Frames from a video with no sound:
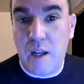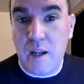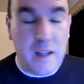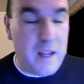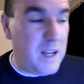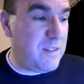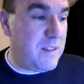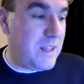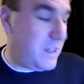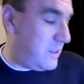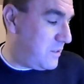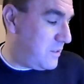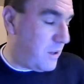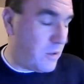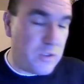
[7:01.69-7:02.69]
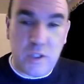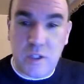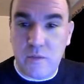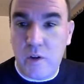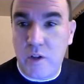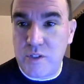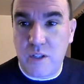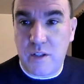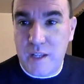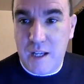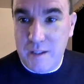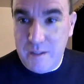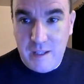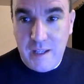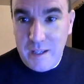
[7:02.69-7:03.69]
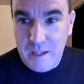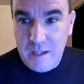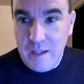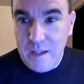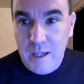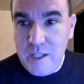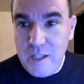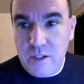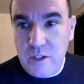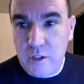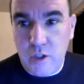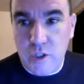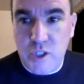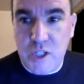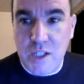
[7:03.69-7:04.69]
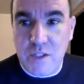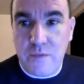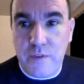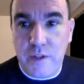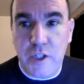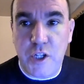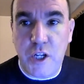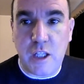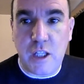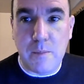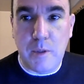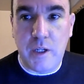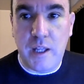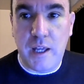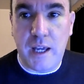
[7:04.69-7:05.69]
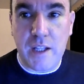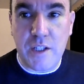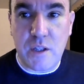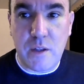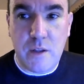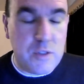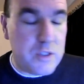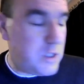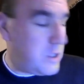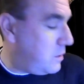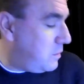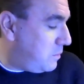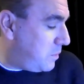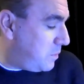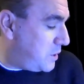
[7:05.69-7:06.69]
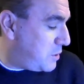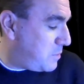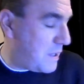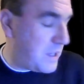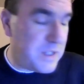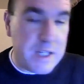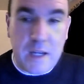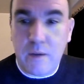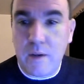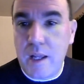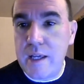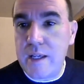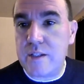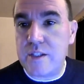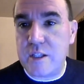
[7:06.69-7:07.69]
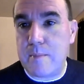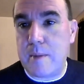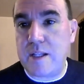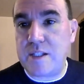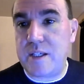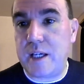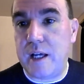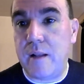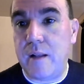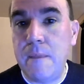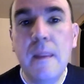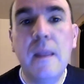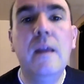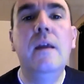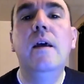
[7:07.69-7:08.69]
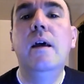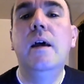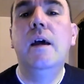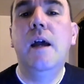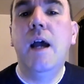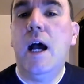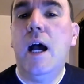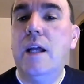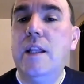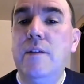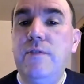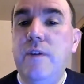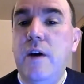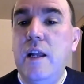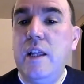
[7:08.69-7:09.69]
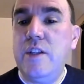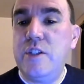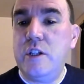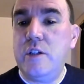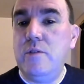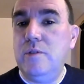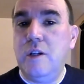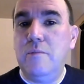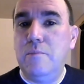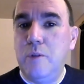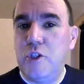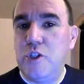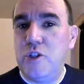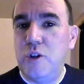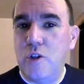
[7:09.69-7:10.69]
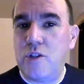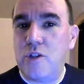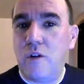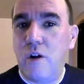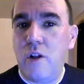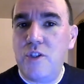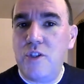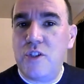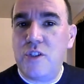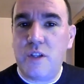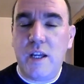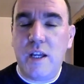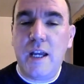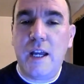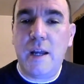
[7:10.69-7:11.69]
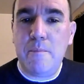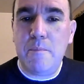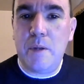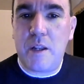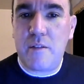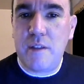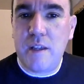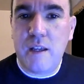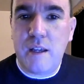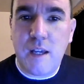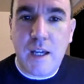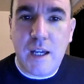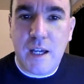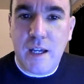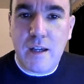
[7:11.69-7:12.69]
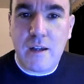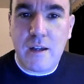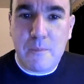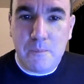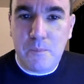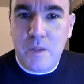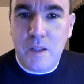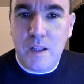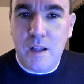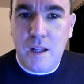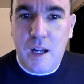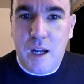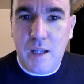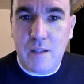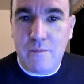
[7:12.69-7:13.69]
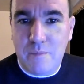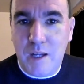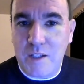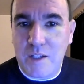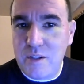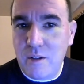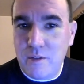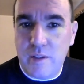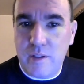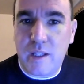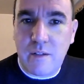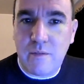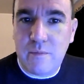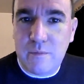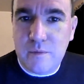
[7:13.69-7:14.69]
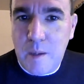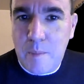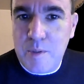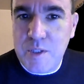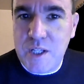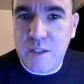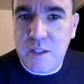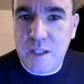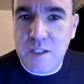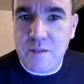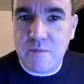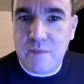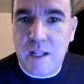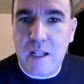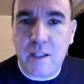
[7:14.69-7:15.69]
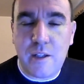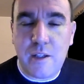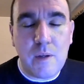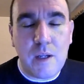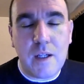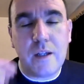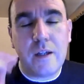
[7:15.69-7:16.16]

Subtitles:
And I think at those sort of odds, he's got a good chance of finishing in the money again. So those two will be Springtown Lake and Sametigel. And then finally, 2 at much shorter odds, but I think I still think they represent decent value.